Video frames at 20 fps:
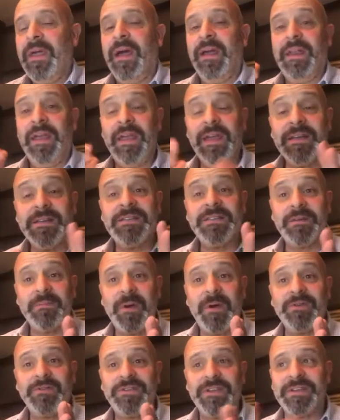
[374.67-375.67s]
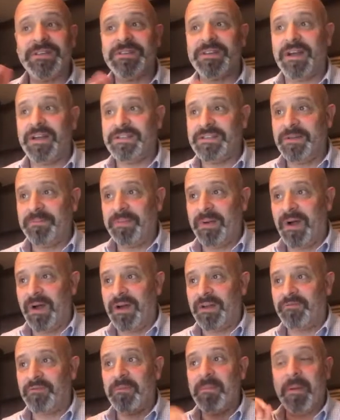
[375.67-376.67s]
And here's the most exciting
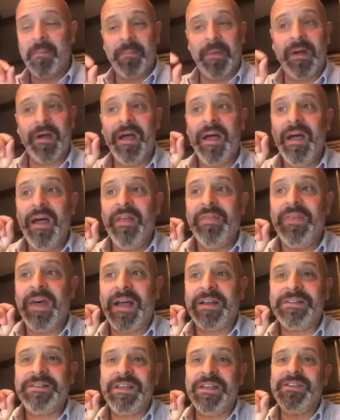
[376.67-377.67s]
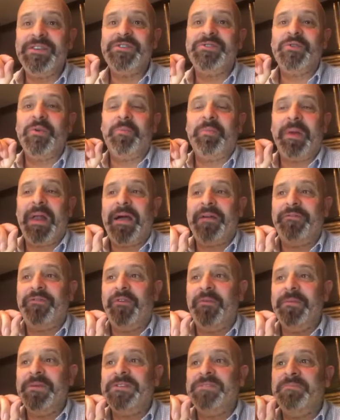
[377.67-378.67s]
part. Remember that digital
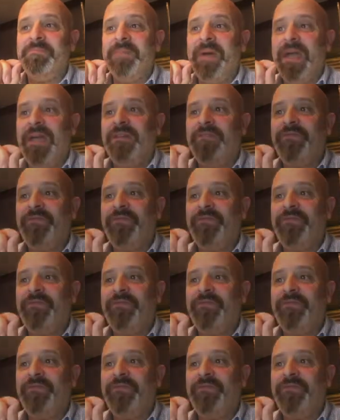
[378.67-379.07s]
platform is made